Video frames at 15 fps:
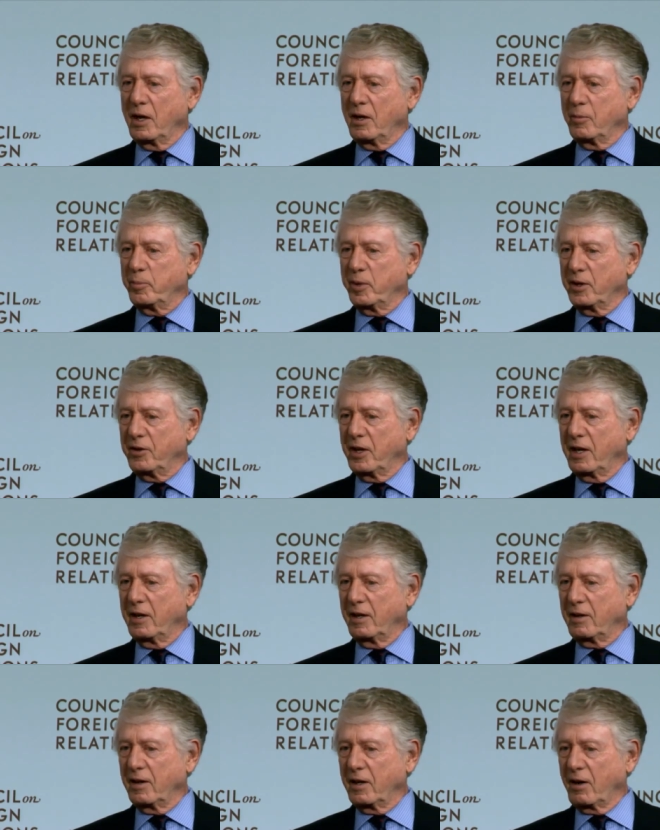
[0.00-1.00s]
had a
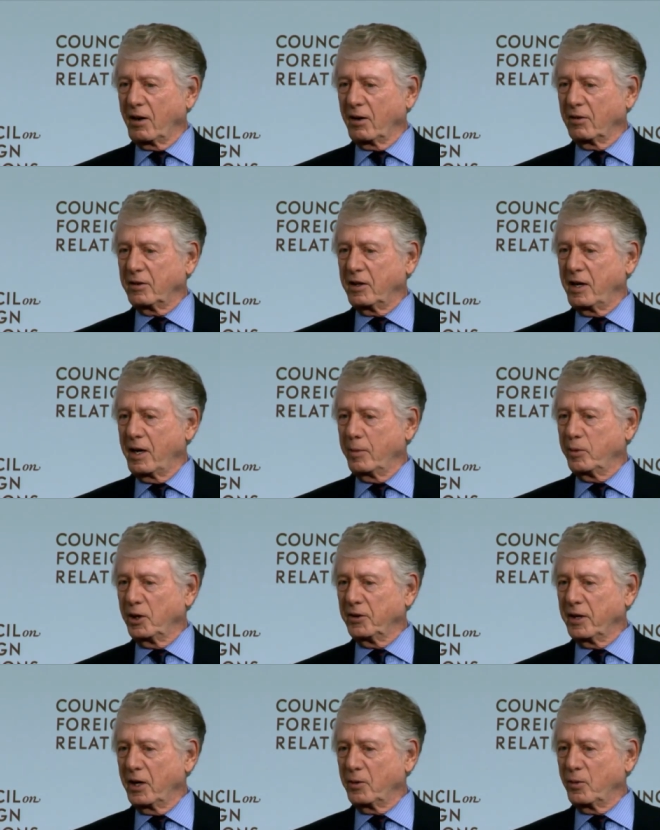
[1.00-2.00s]
pathetic little cable
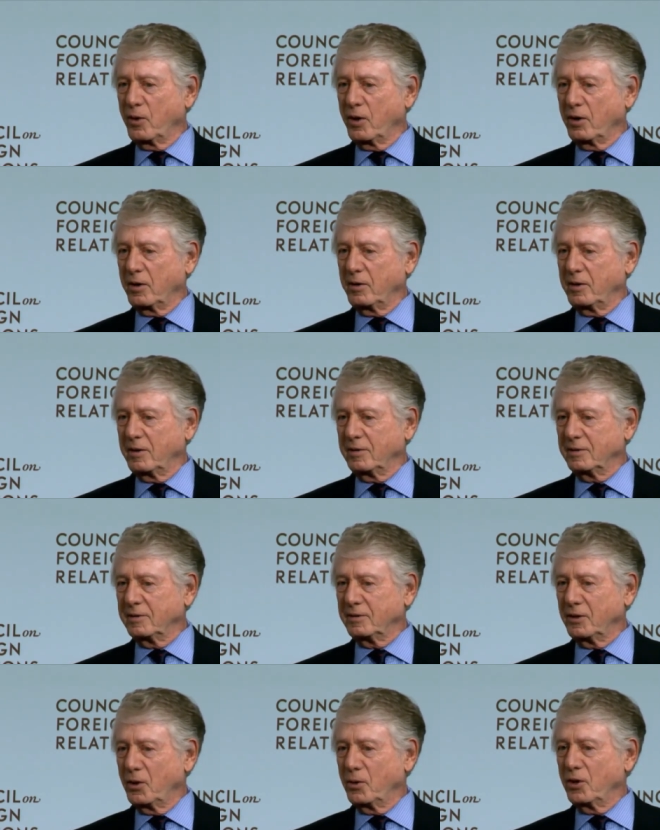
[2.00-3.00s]
network
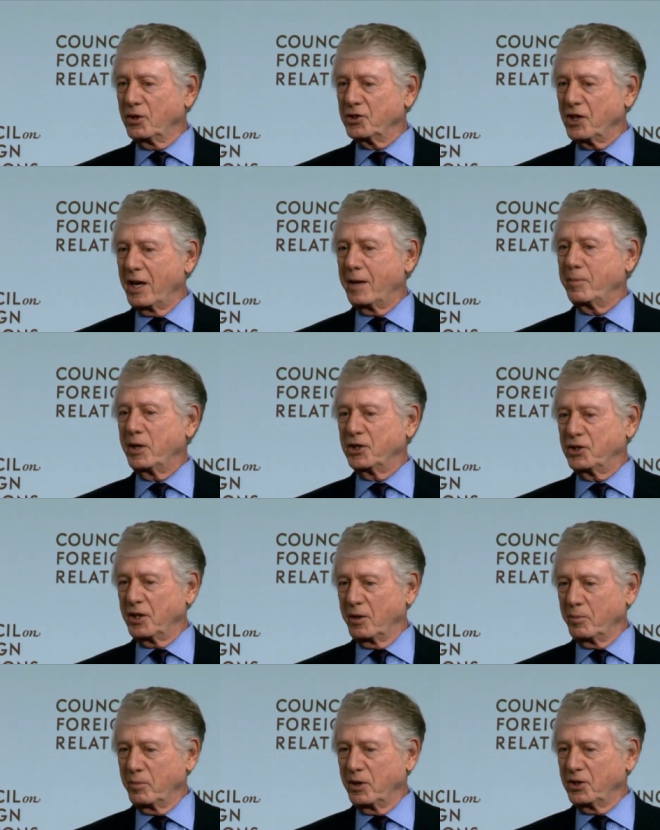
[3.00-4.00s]
known as
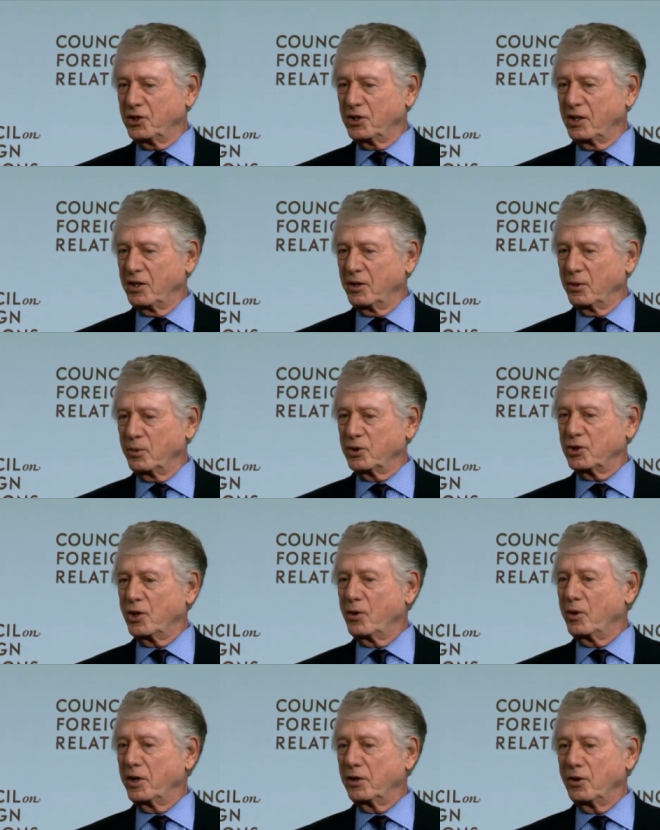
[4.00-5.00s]
MSNBC that was
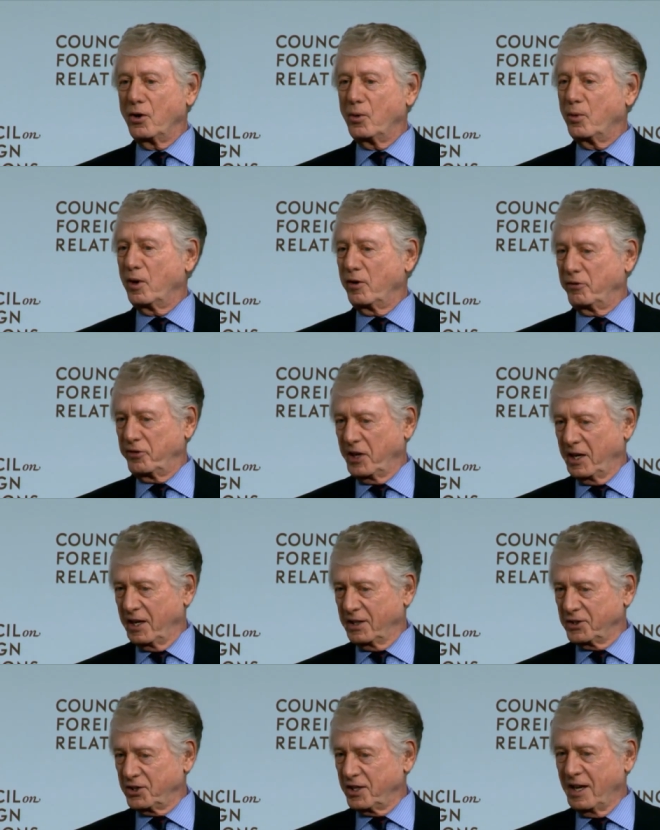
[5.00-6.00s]
going nowhere
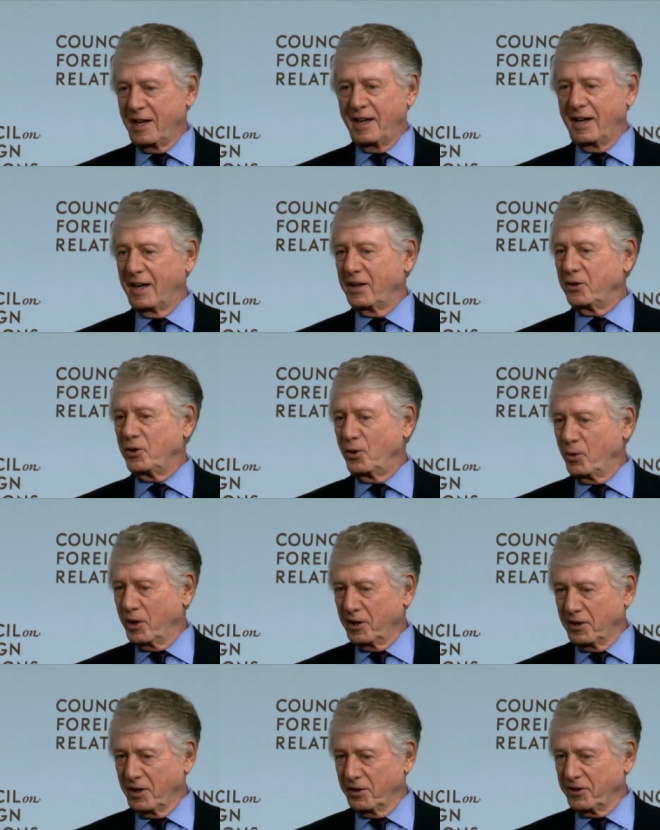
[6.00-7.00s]
fast and
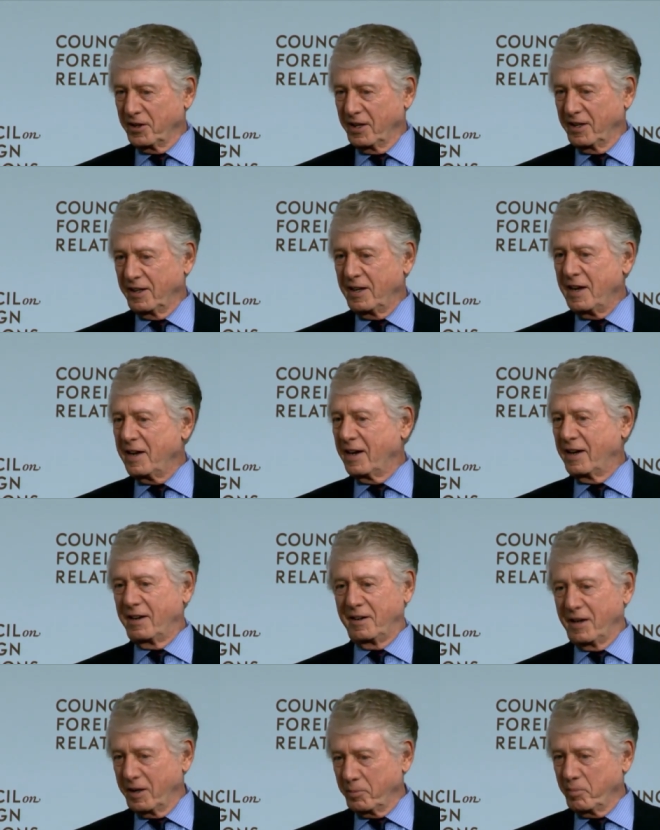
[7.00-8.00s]
doing nothing
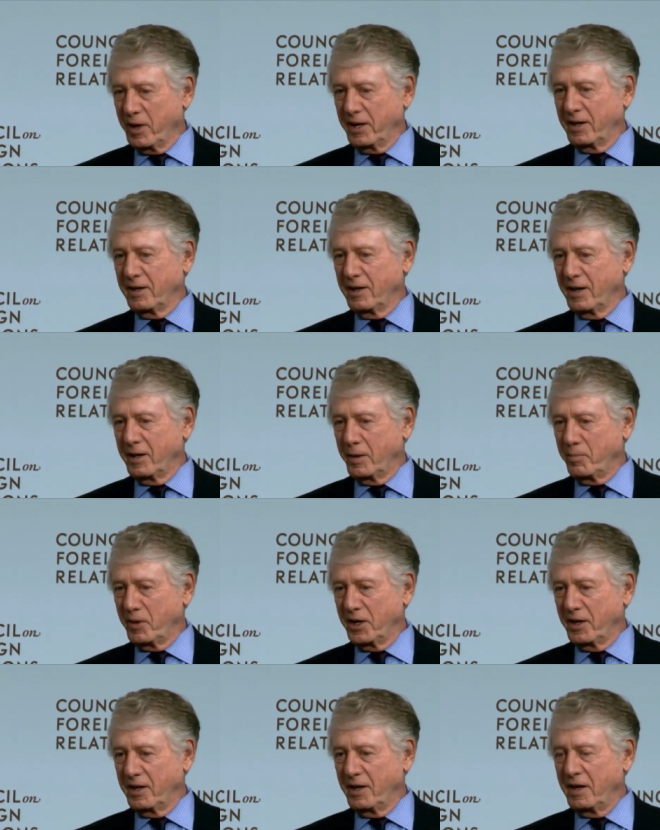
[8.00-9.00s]
and not making any
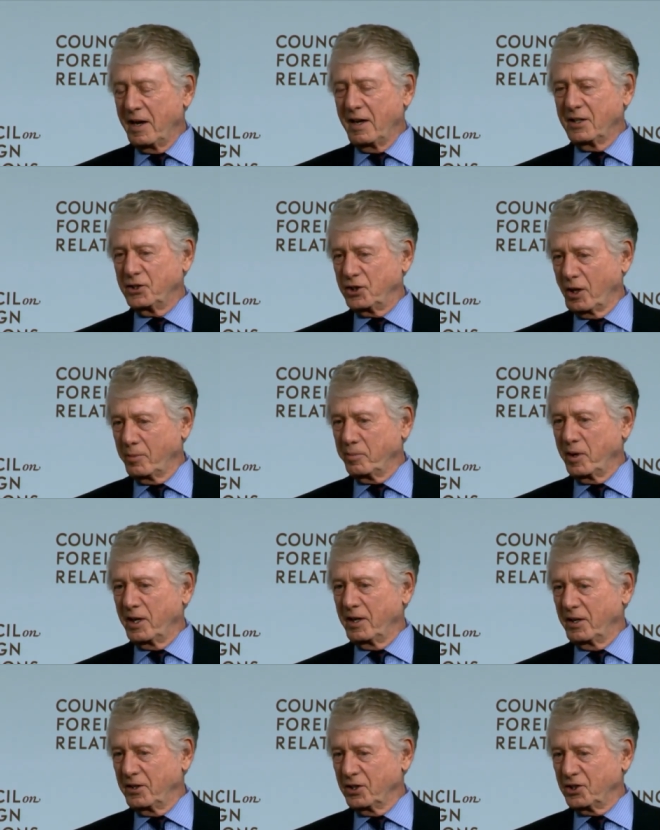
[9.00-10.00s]
money,
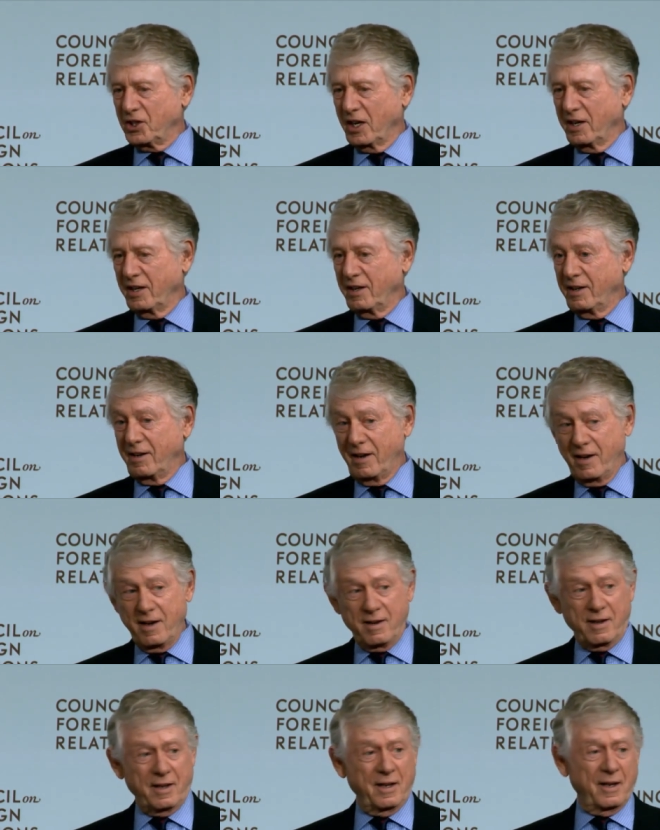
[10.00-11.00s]
somebody decided, hey,